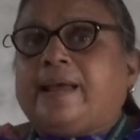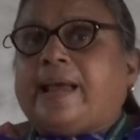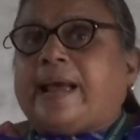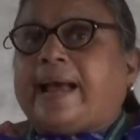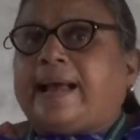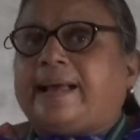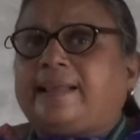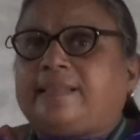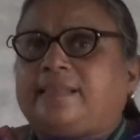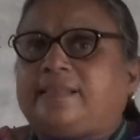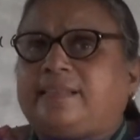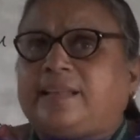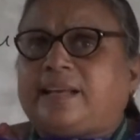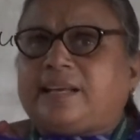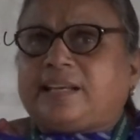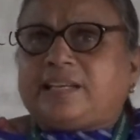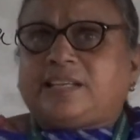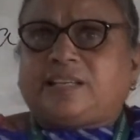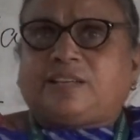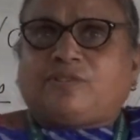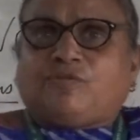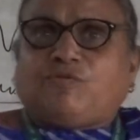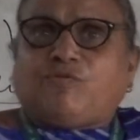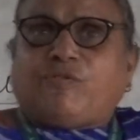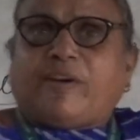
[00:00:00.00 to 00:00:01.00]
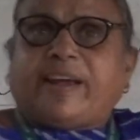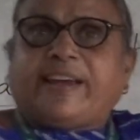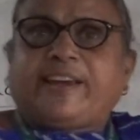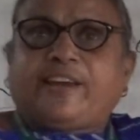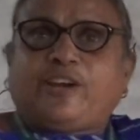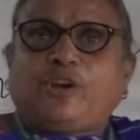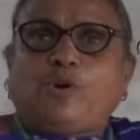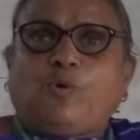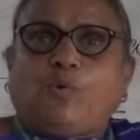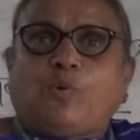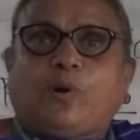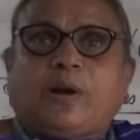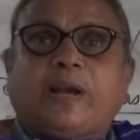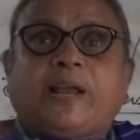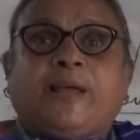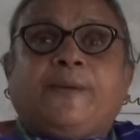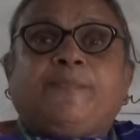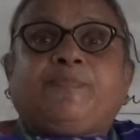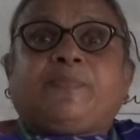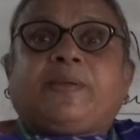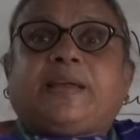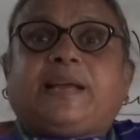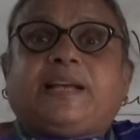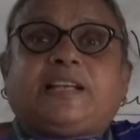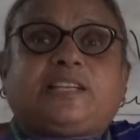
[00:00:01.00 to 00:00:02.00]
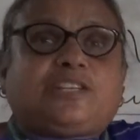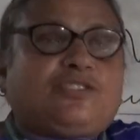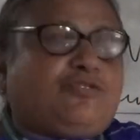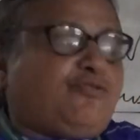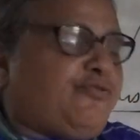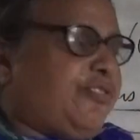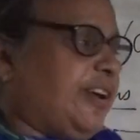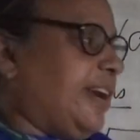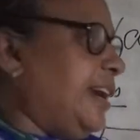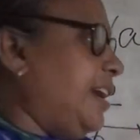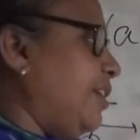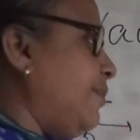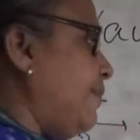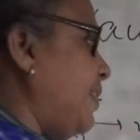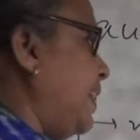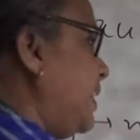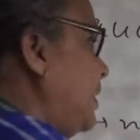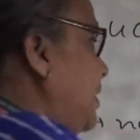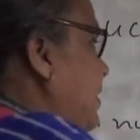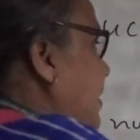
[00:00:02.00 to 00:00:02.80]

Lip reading: and this vacuole is filled with